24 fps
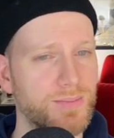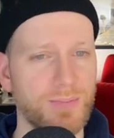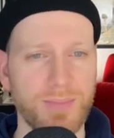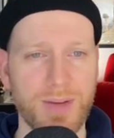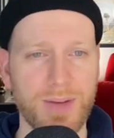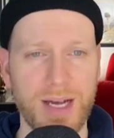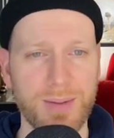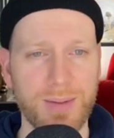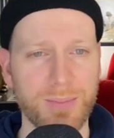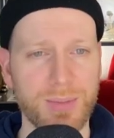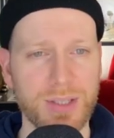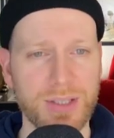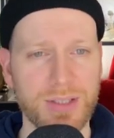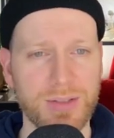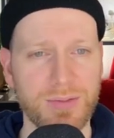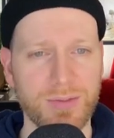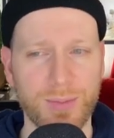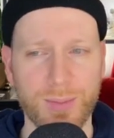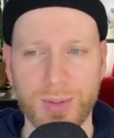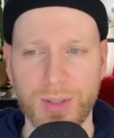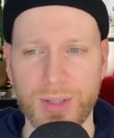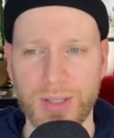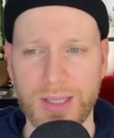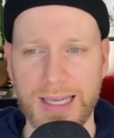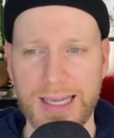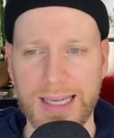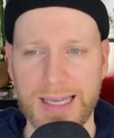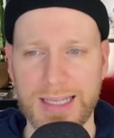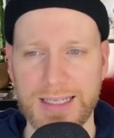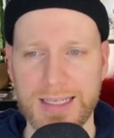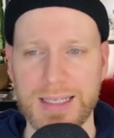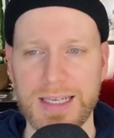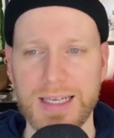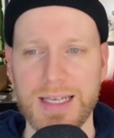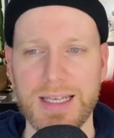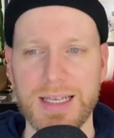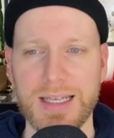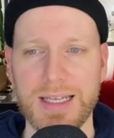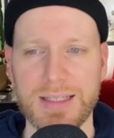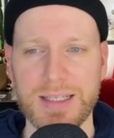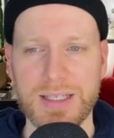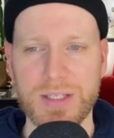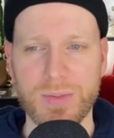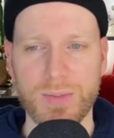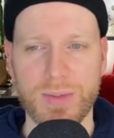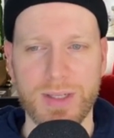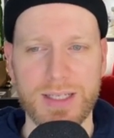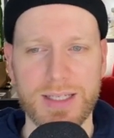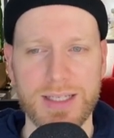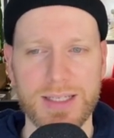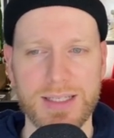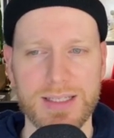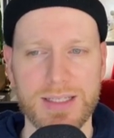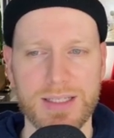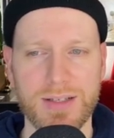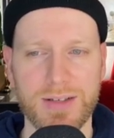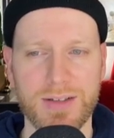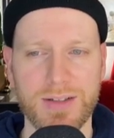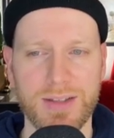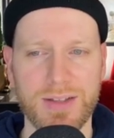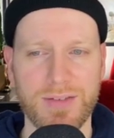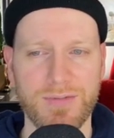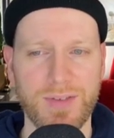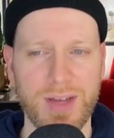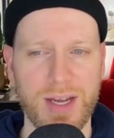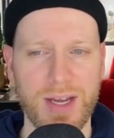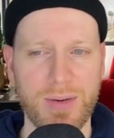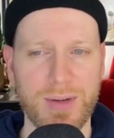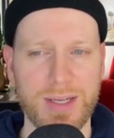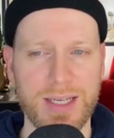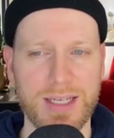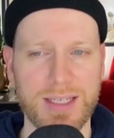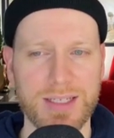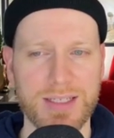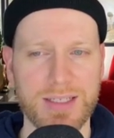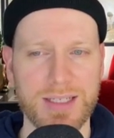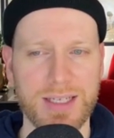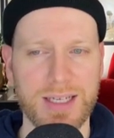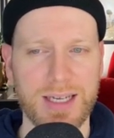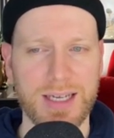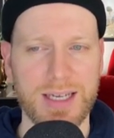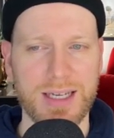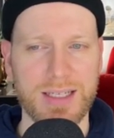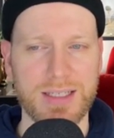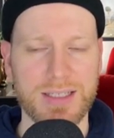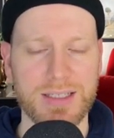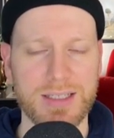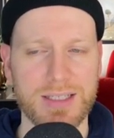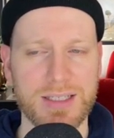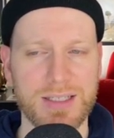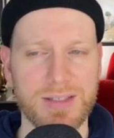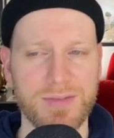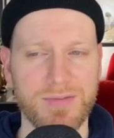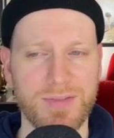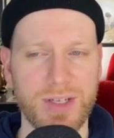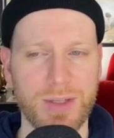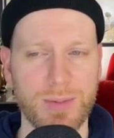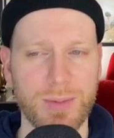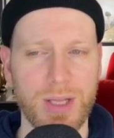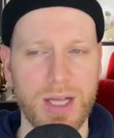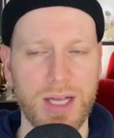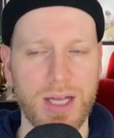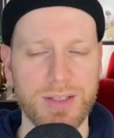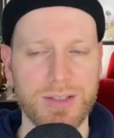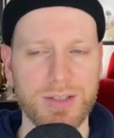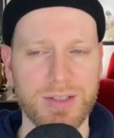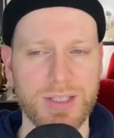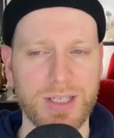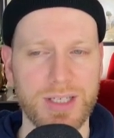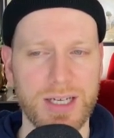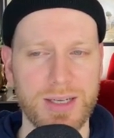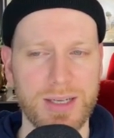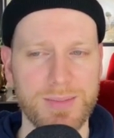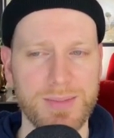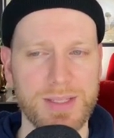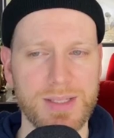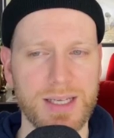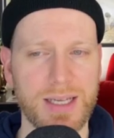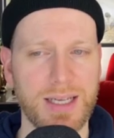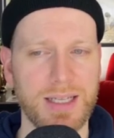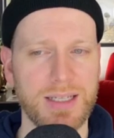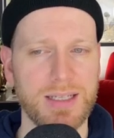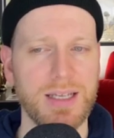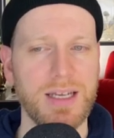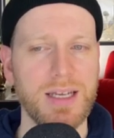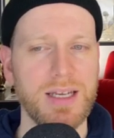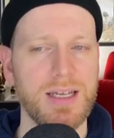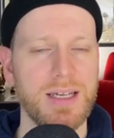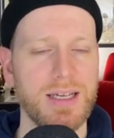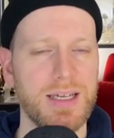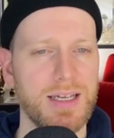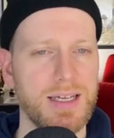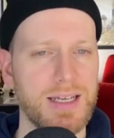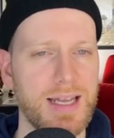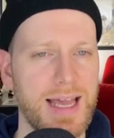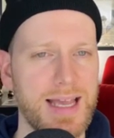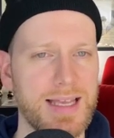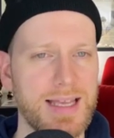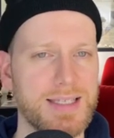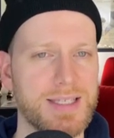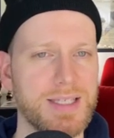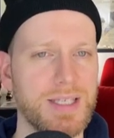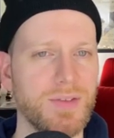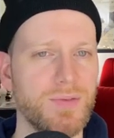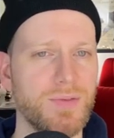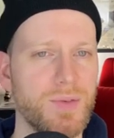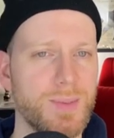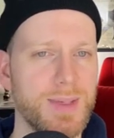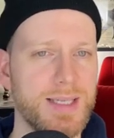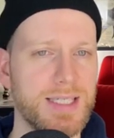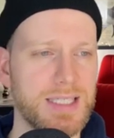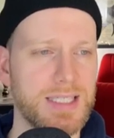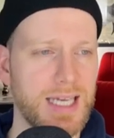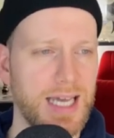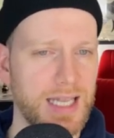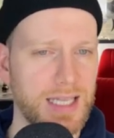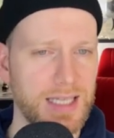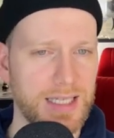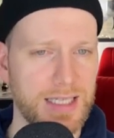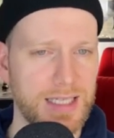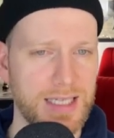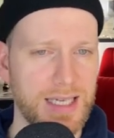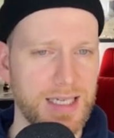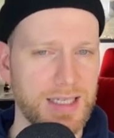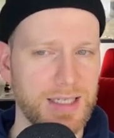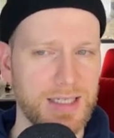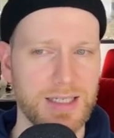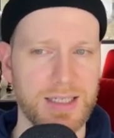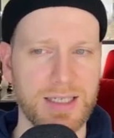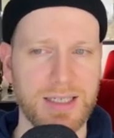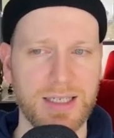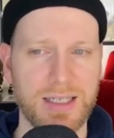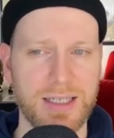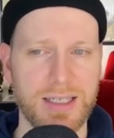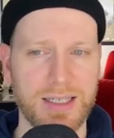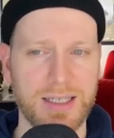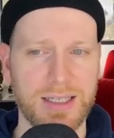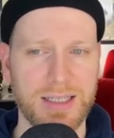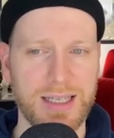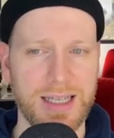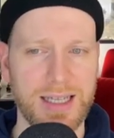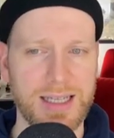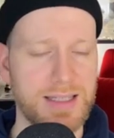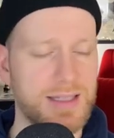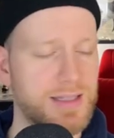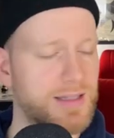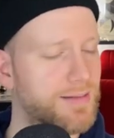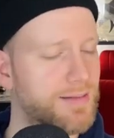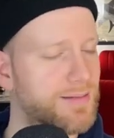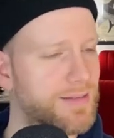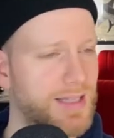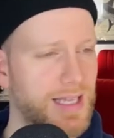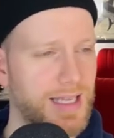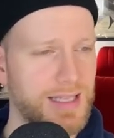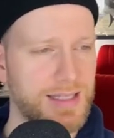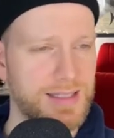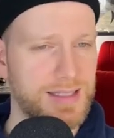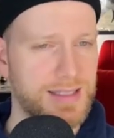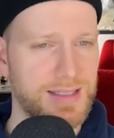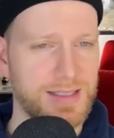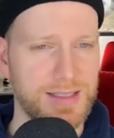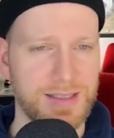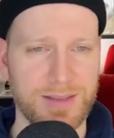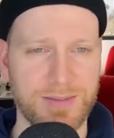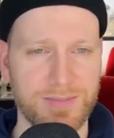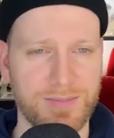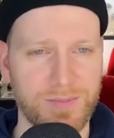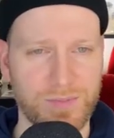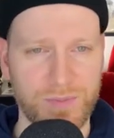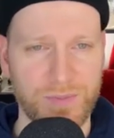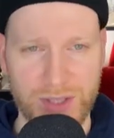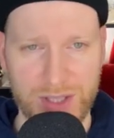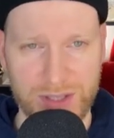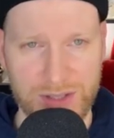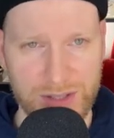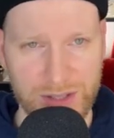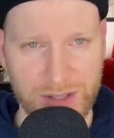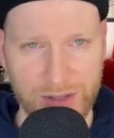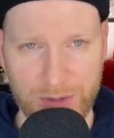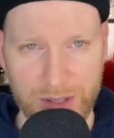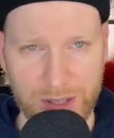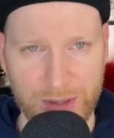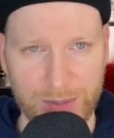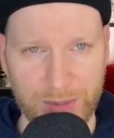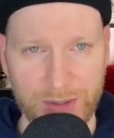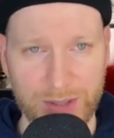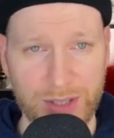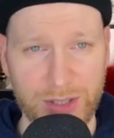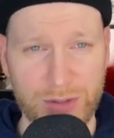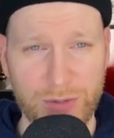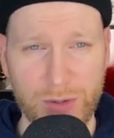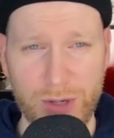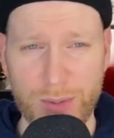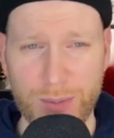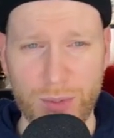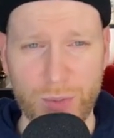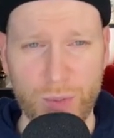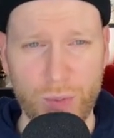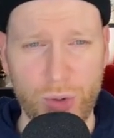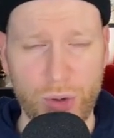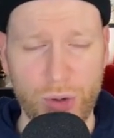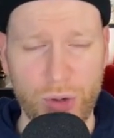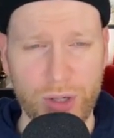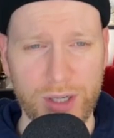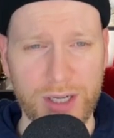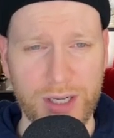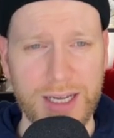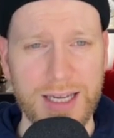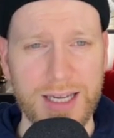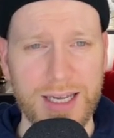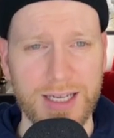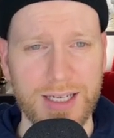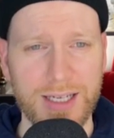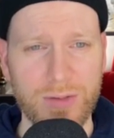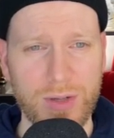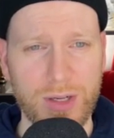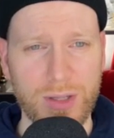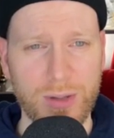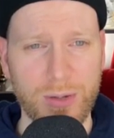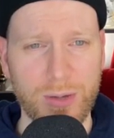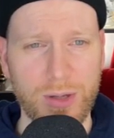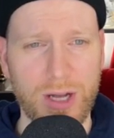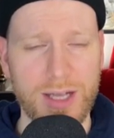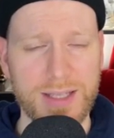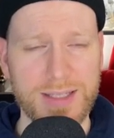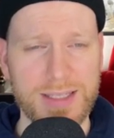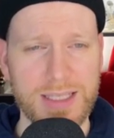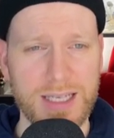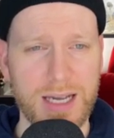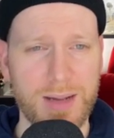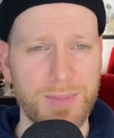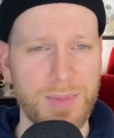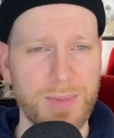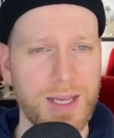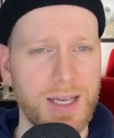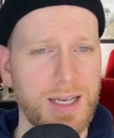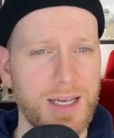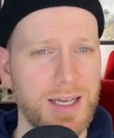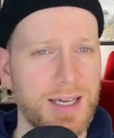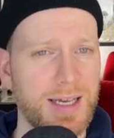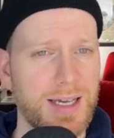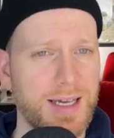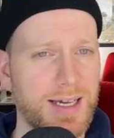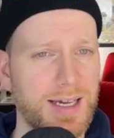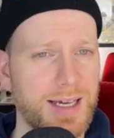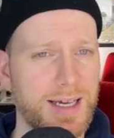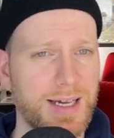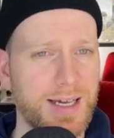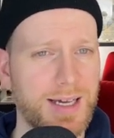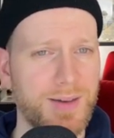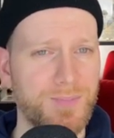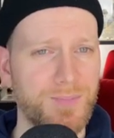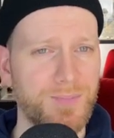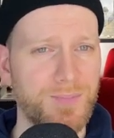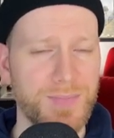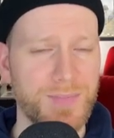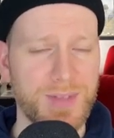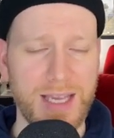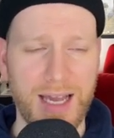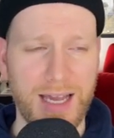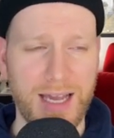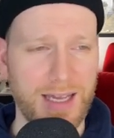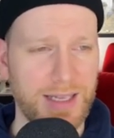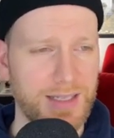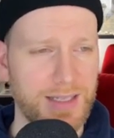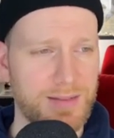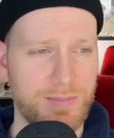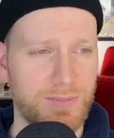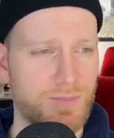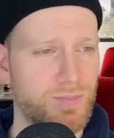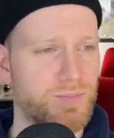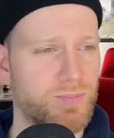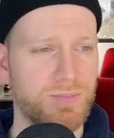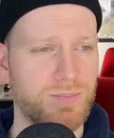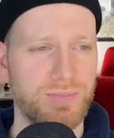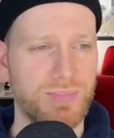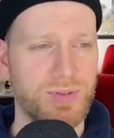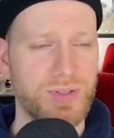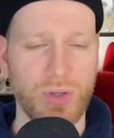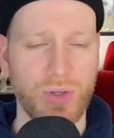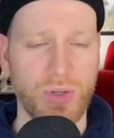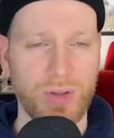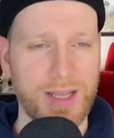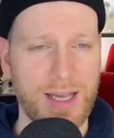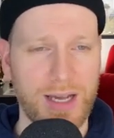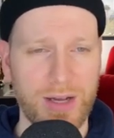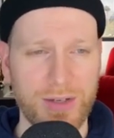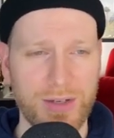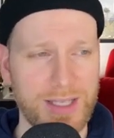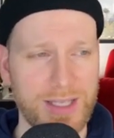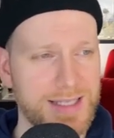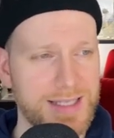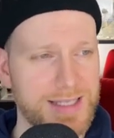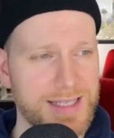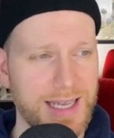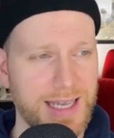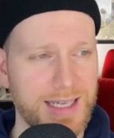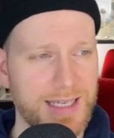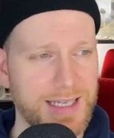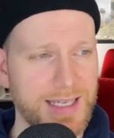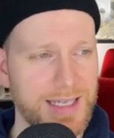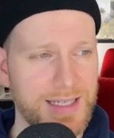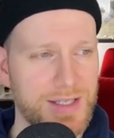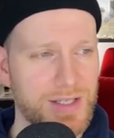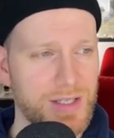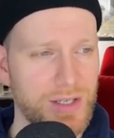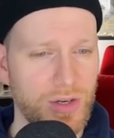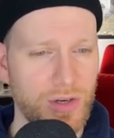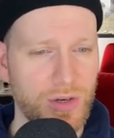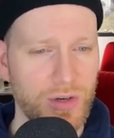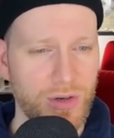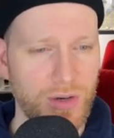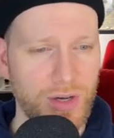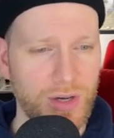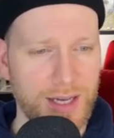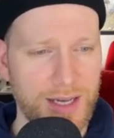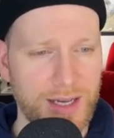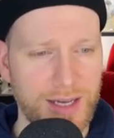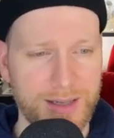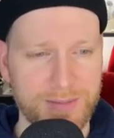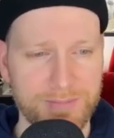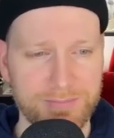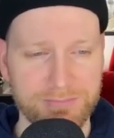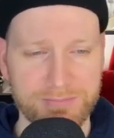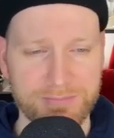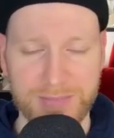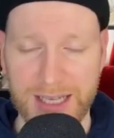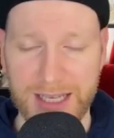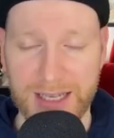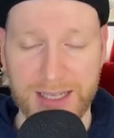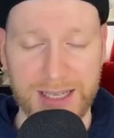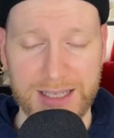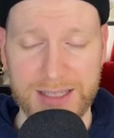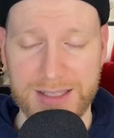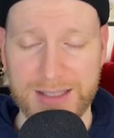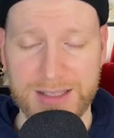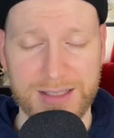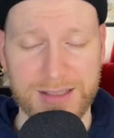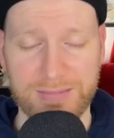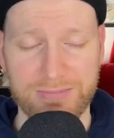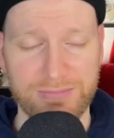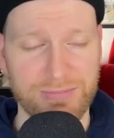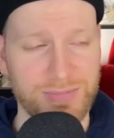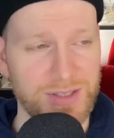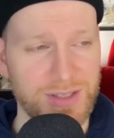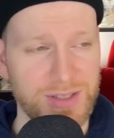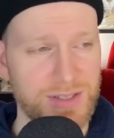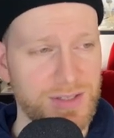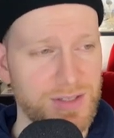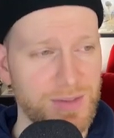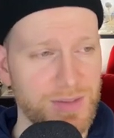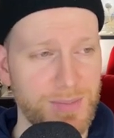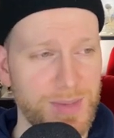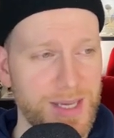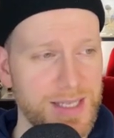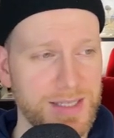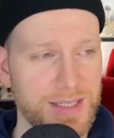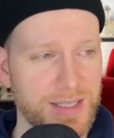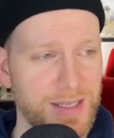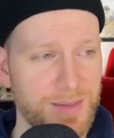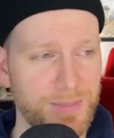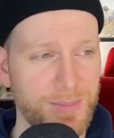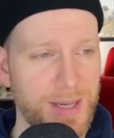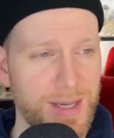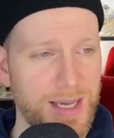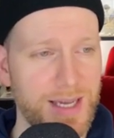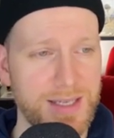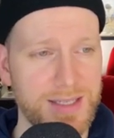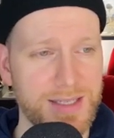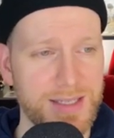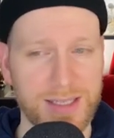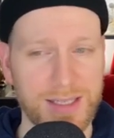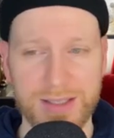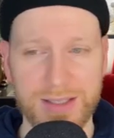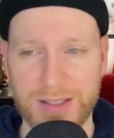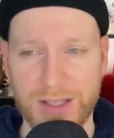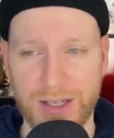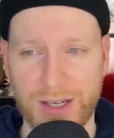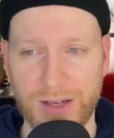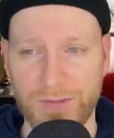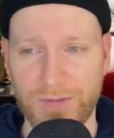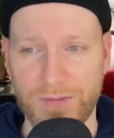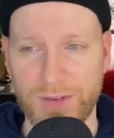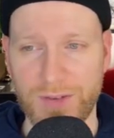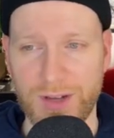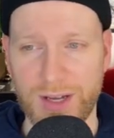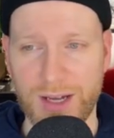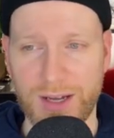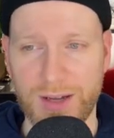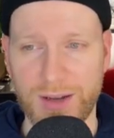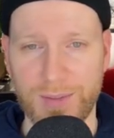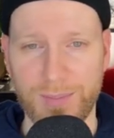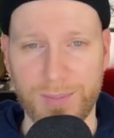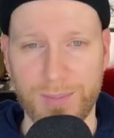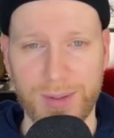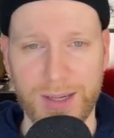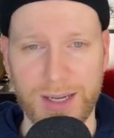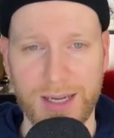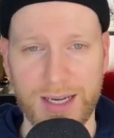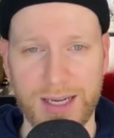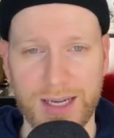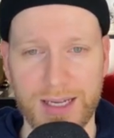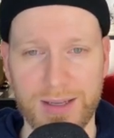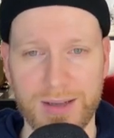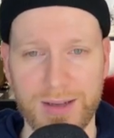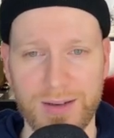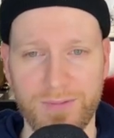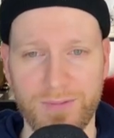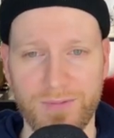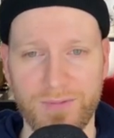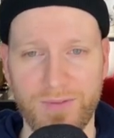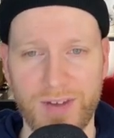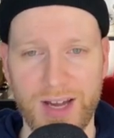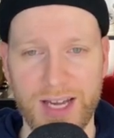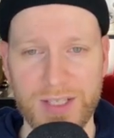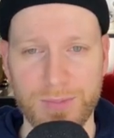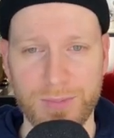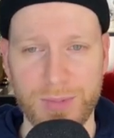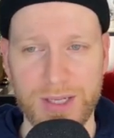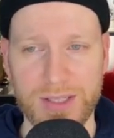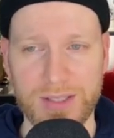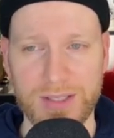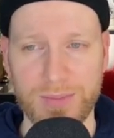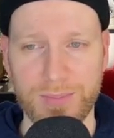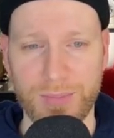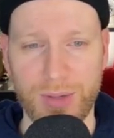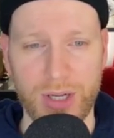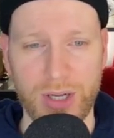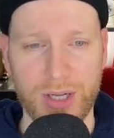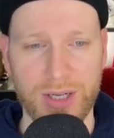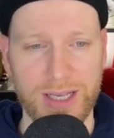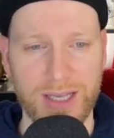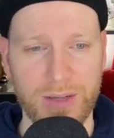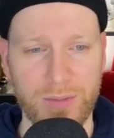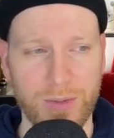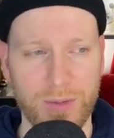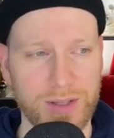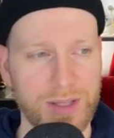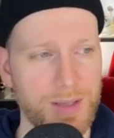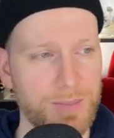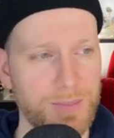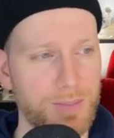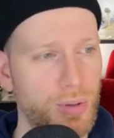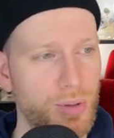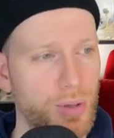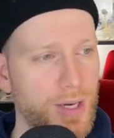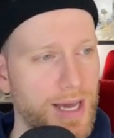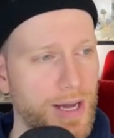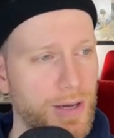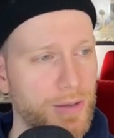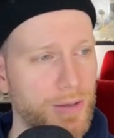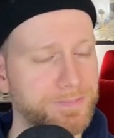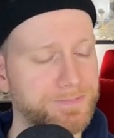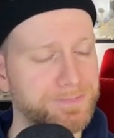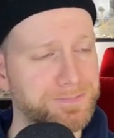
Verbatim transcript: unbelievable, and this one is the the variant and is available one hundred times, and it has silver metallic ink. Uh, that that's. Just incredible, incredible work, incredible concept. Um, yeah, it sold out in seconds. So um, yeah, that's just amazing, amazing stuff uh, by Vice Press and Bottleneck, what they put out.